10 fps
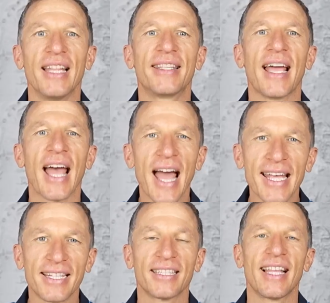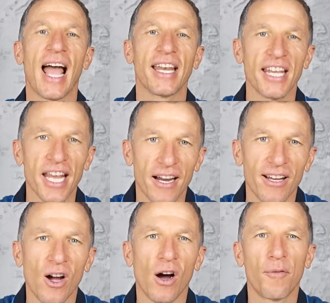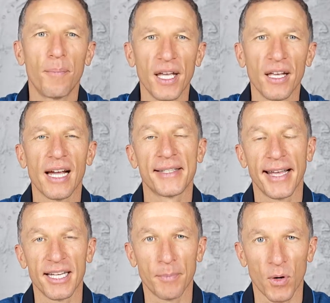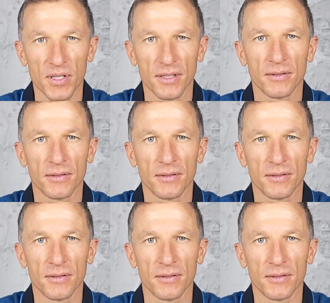And they hate the idea of being a salesperson.